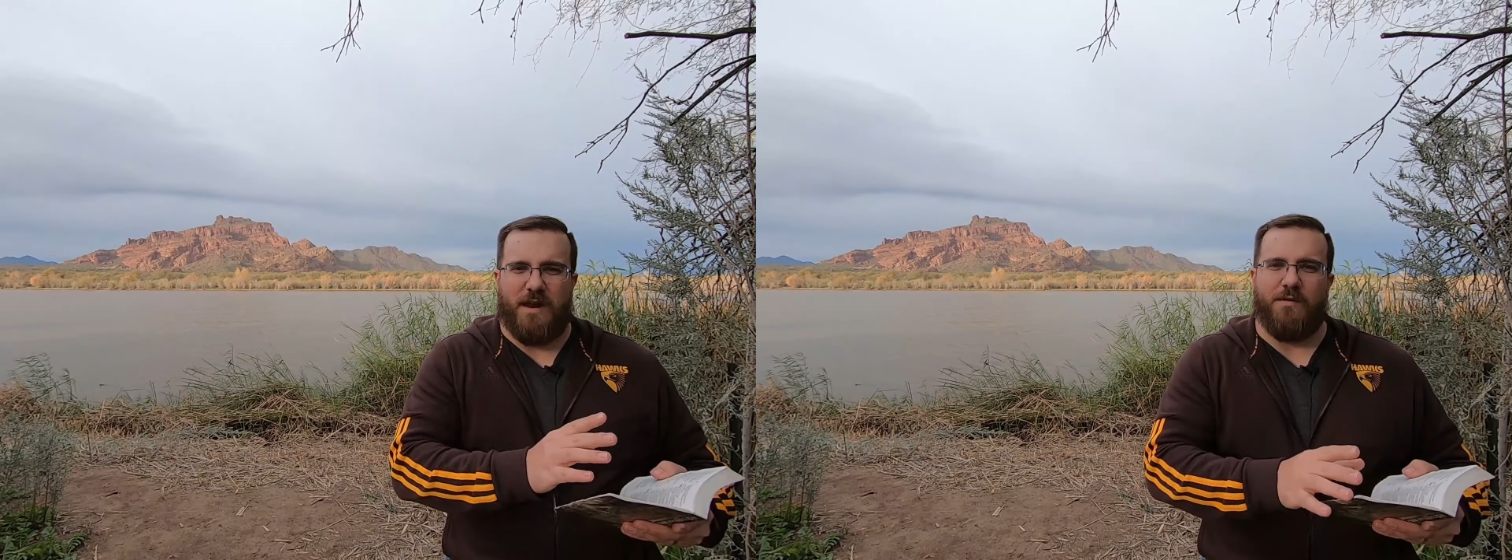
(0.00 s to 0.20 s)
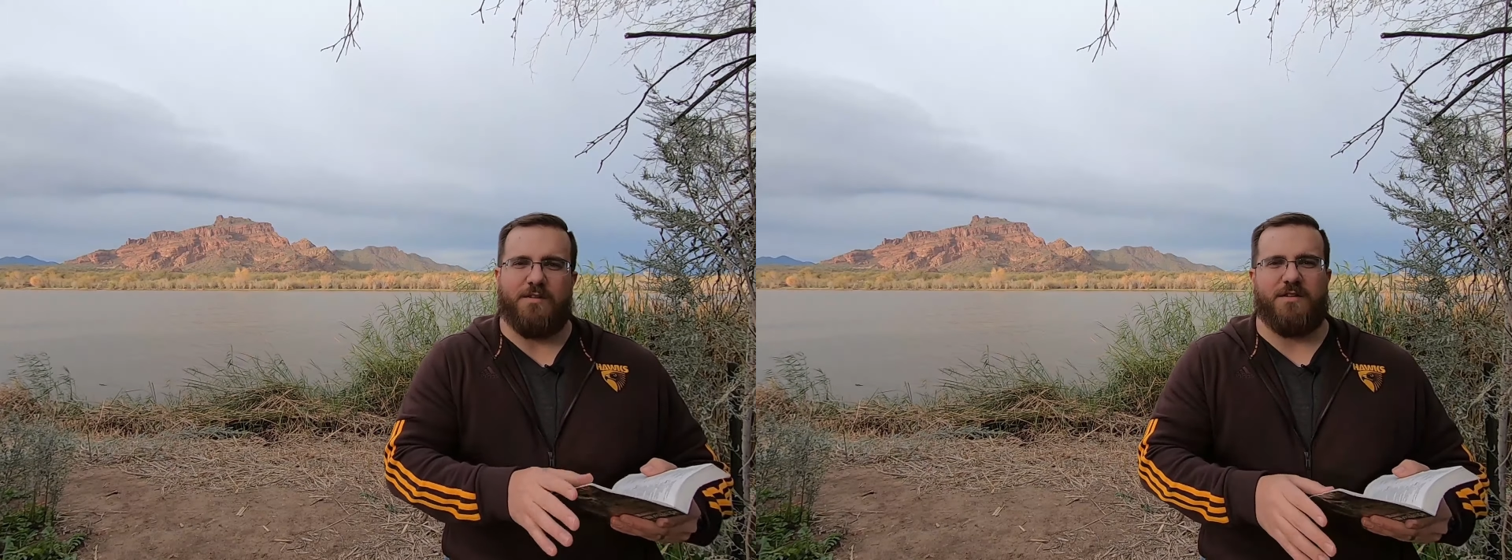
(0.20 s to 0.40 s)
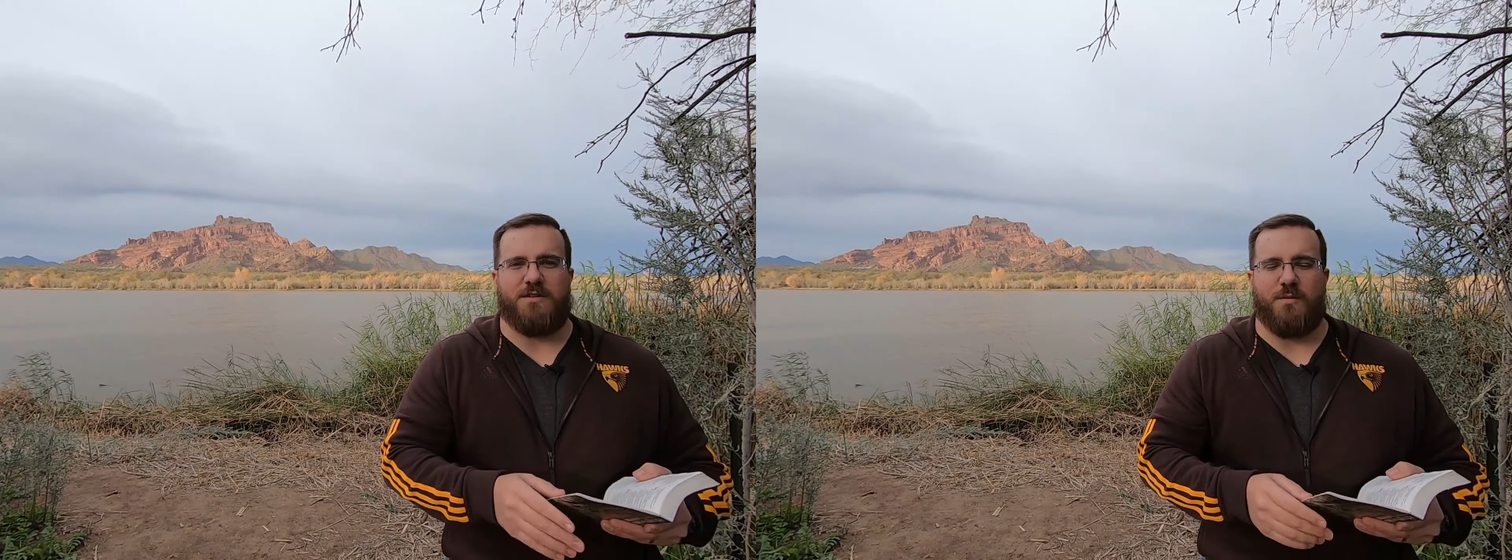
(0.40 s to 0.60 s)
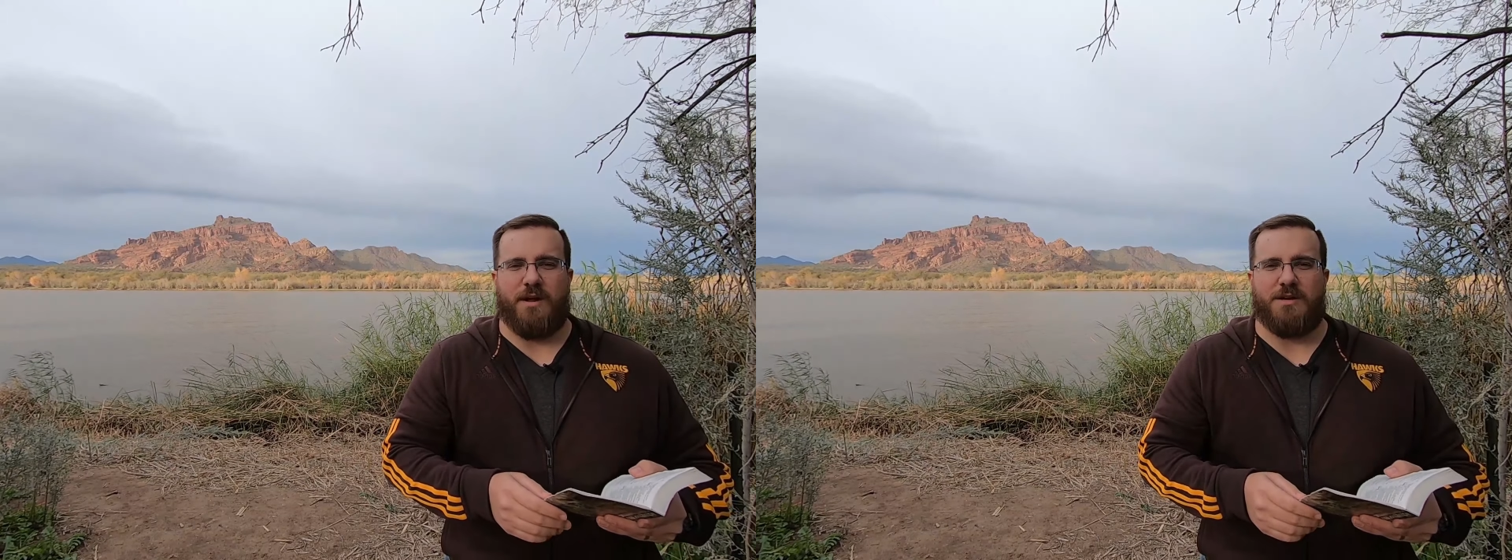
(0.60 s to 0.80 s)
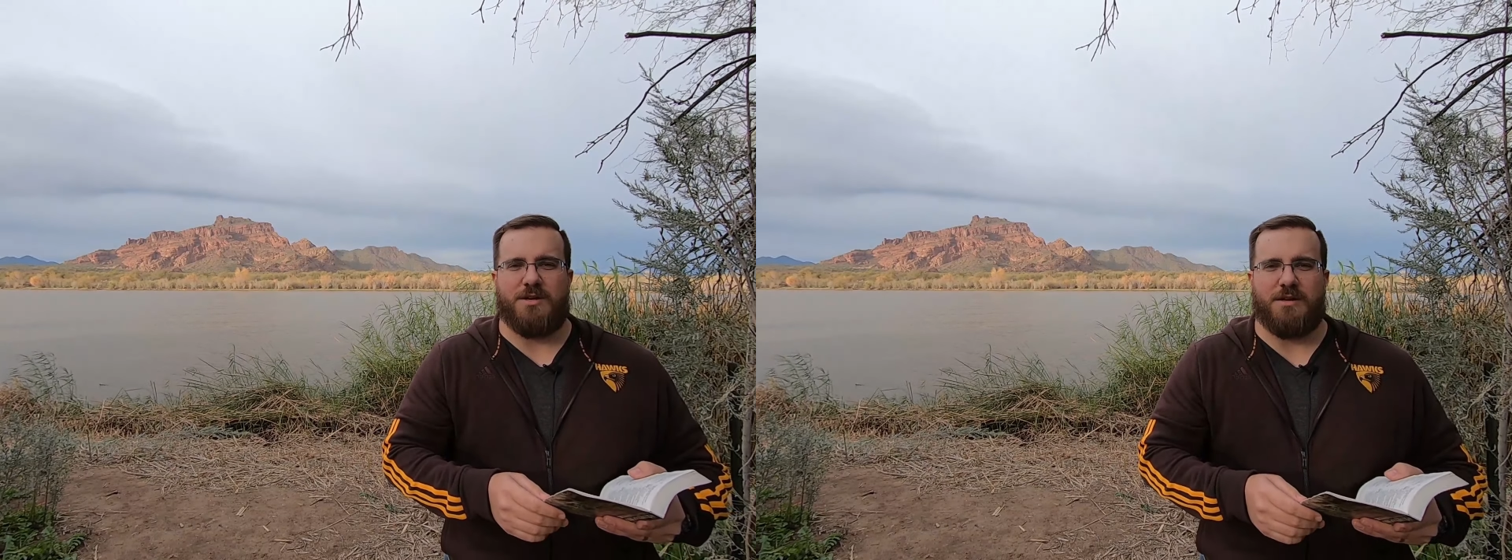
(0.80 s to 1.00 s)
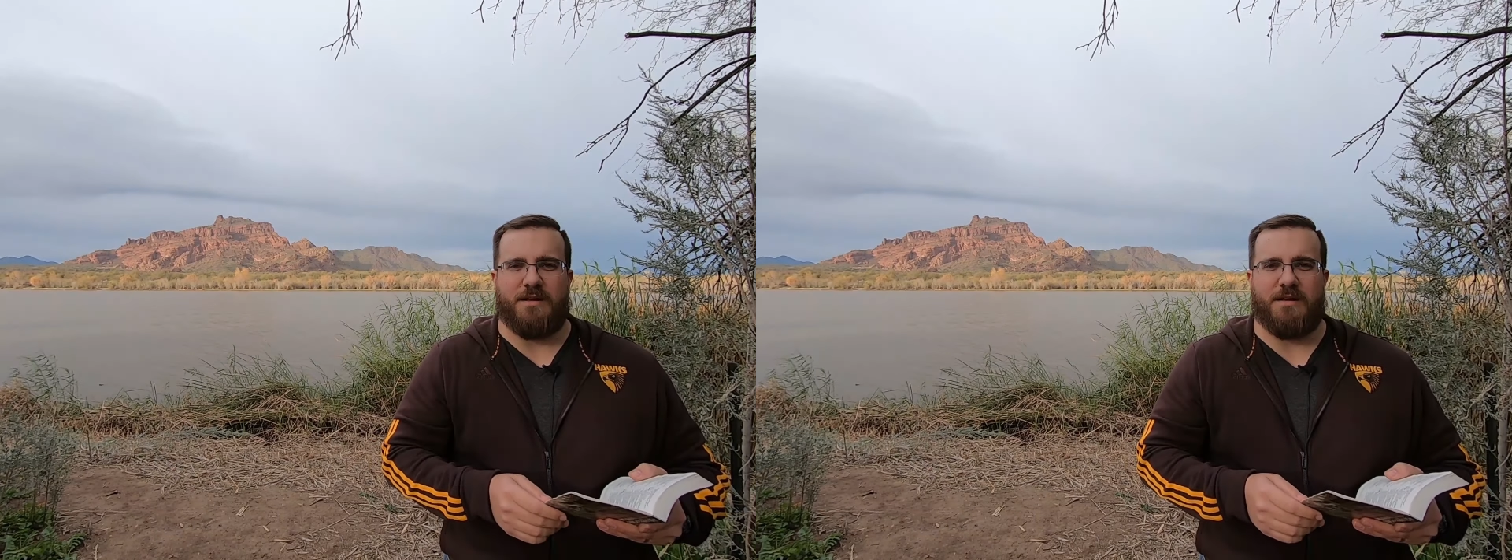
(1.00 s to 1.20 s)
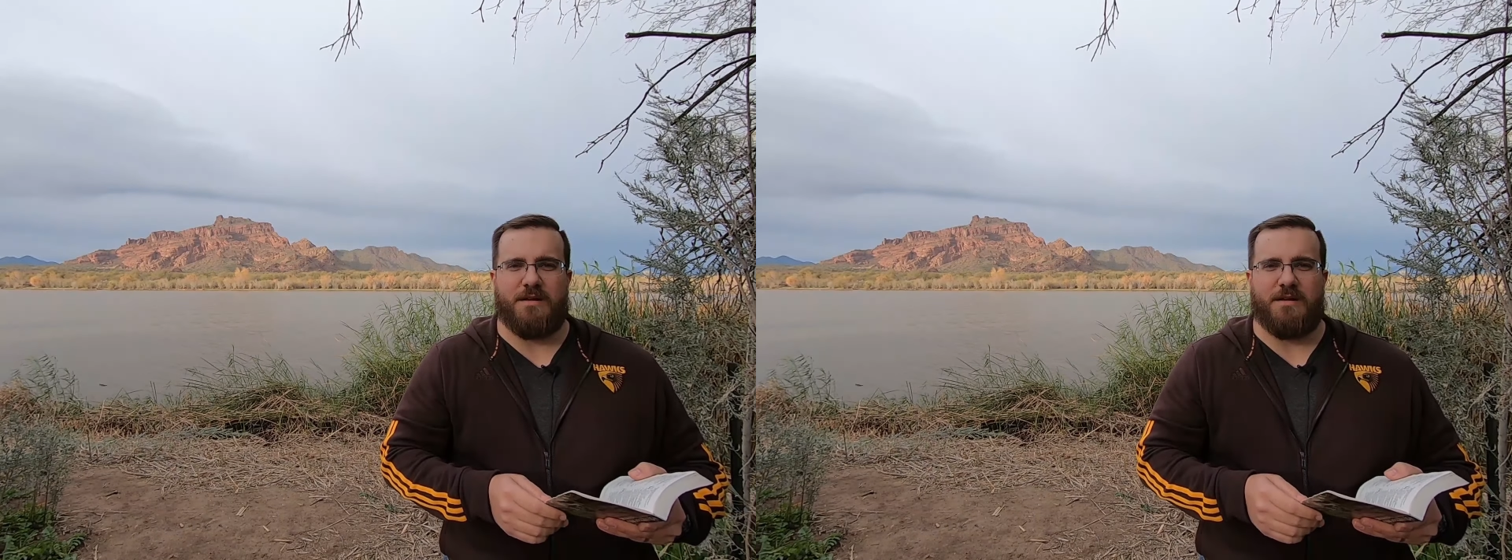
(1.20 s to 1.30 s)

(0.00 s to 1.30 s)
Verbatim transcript: every situation.